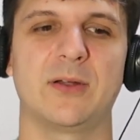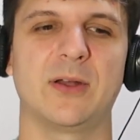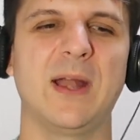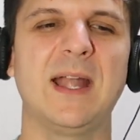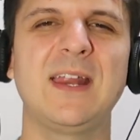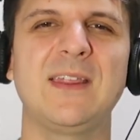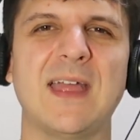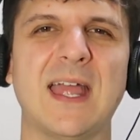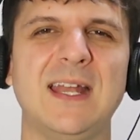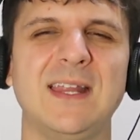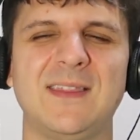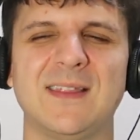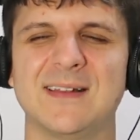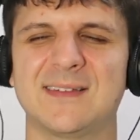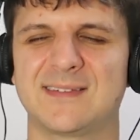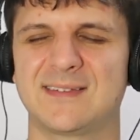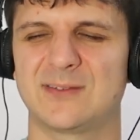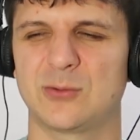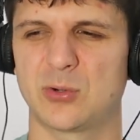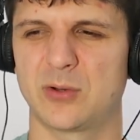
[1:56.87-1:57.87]
And any, anything
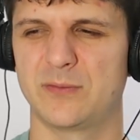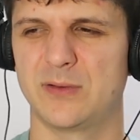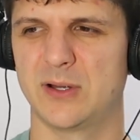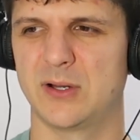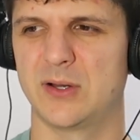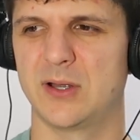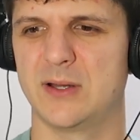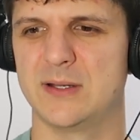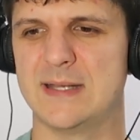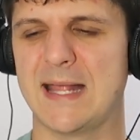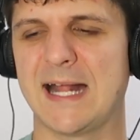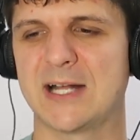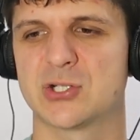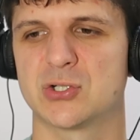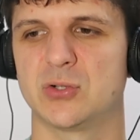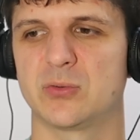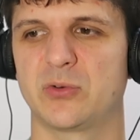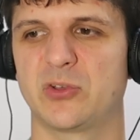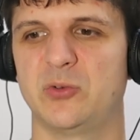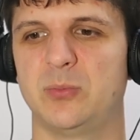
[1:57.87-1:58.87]
that's sort of a, a,
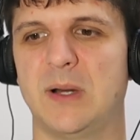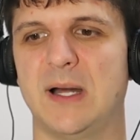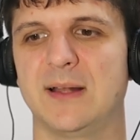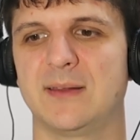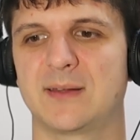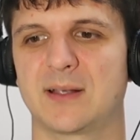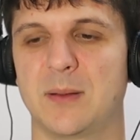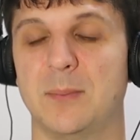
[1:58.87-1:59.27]
natural response,